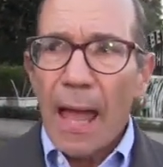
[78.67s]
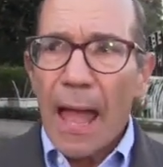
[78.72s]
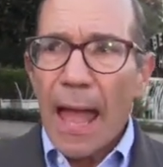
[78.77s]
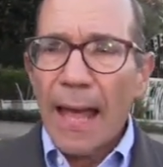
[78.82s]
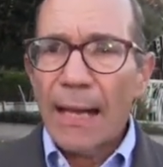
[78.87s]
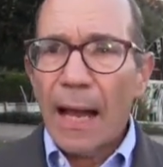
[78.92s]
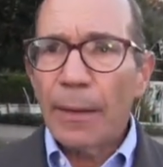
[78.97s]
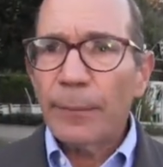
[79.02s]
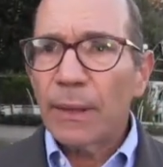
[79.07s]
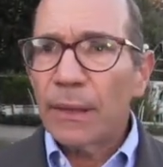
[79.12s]

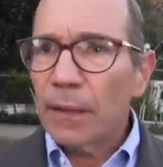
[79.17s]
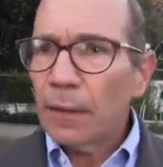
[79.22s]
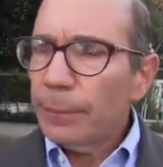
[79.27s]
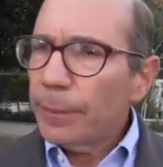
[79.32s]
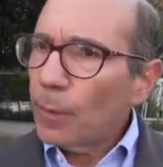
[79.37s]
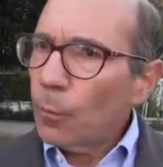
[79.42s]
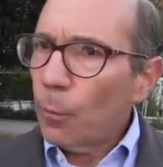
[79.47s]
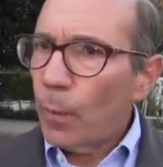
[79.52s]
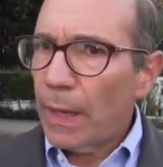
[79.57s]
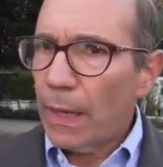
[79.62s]
And I'm a little
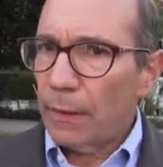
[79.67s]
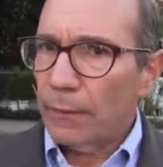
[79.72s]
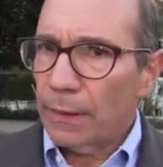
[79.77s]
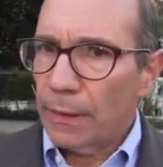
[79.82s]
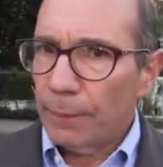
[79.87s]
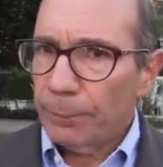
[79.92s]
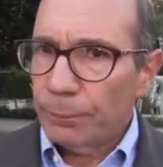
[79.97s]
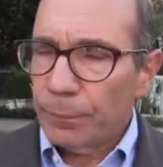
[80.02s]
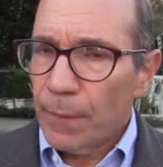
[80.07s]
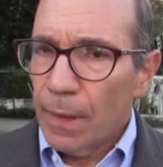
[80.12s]
bit
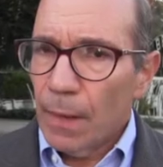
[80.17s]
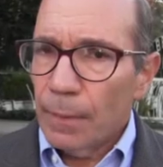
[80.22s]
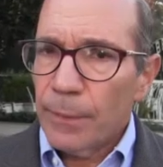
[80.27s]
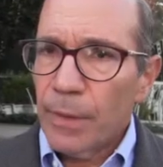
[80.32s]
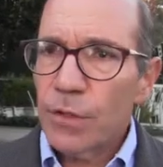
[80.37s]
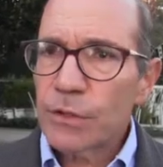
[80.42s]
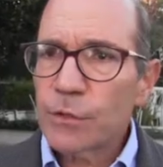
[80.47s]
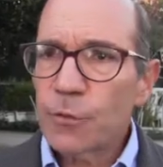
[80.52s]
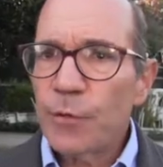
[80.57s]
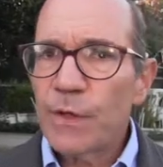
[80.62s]
wary,
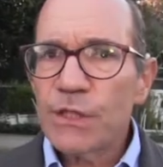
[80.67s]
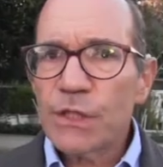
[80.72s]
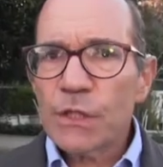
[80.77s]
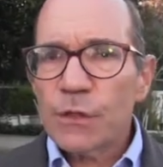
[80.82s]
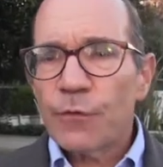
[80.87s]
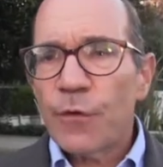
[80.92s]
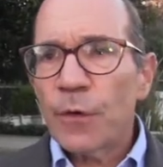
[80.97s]
because if we just